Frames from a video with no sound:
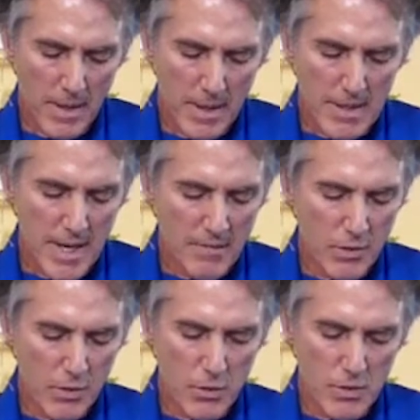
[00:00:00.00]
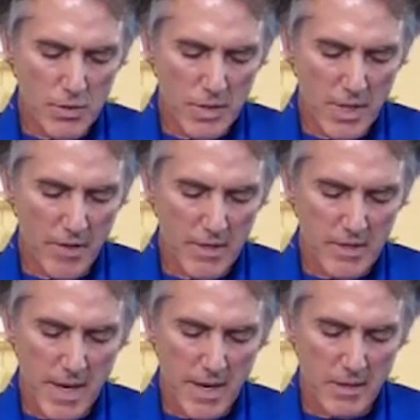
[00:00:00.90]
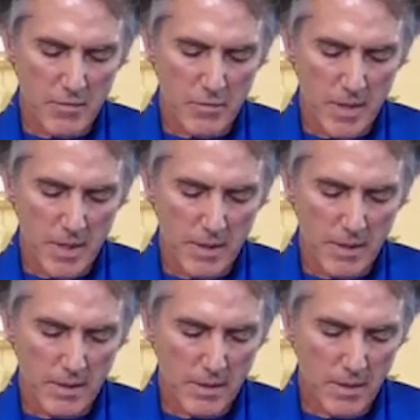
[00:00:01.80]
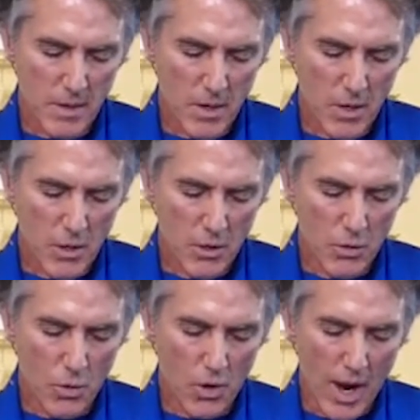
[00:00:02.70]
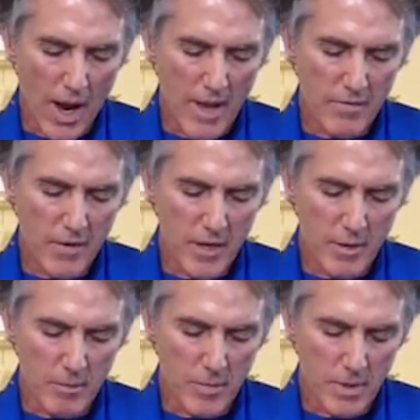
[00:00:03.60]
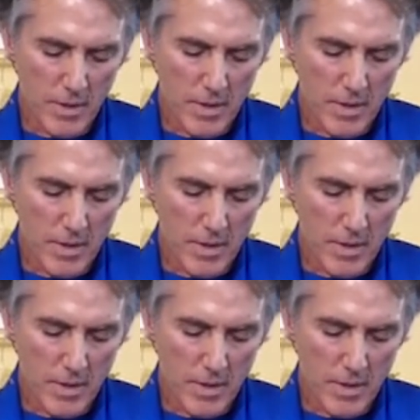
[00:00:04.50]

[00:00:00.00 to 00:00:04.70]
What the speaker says: he never loses loving sight of me, nor I of him,